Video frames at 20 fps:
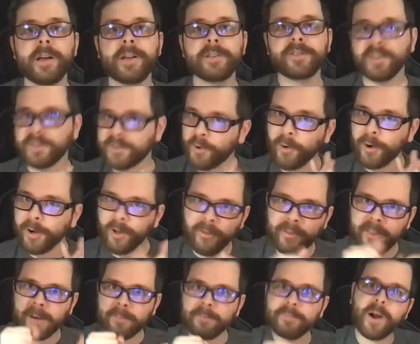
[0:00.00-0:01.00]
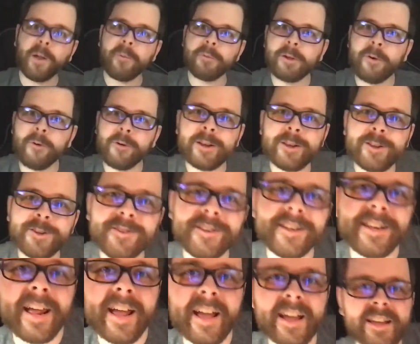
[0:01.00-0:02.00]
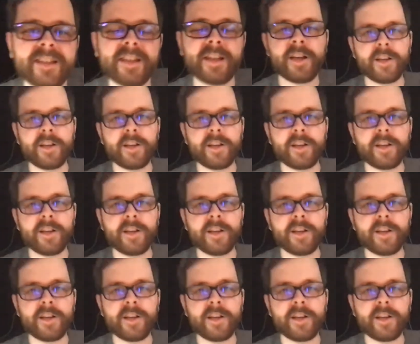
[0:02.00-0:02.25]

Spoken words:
tutorial that I'm probably going to do today.